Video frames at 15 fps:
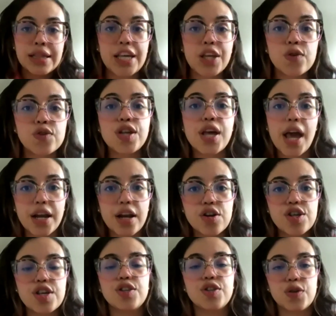they use the
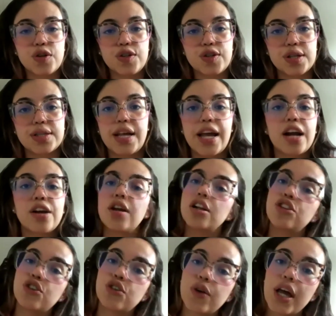energy sources, they are
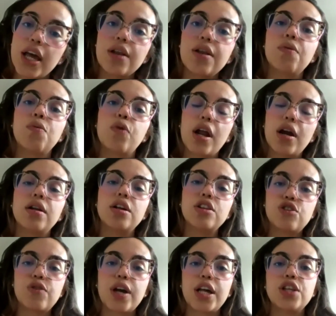not trained, we are
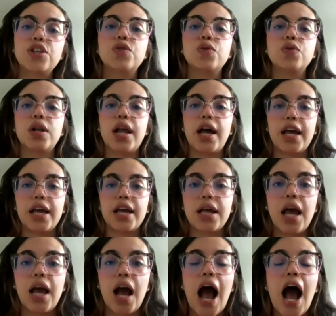not trained to like
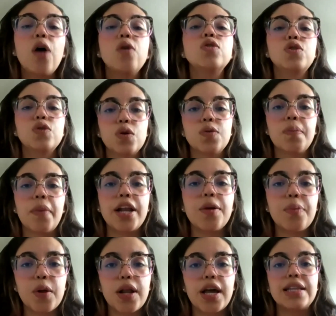how to
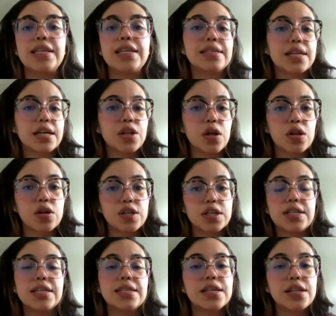manipulate this
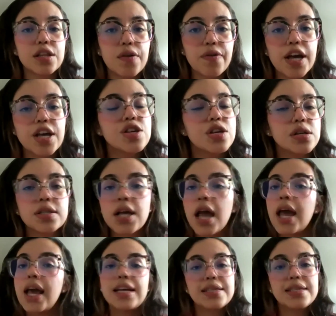technology, these innovations,
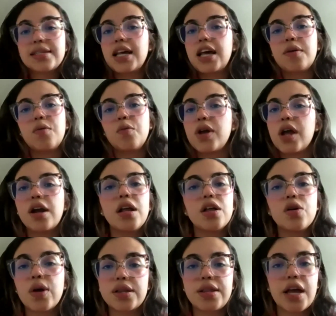is the same.
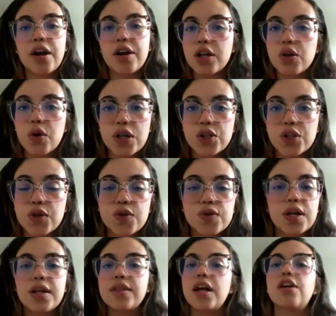They are not going to
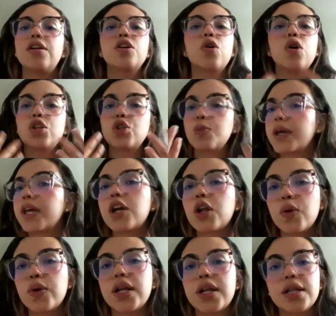use it, and they're not going to be
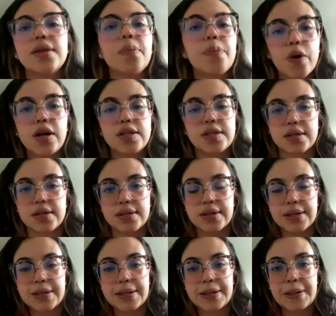included in the process.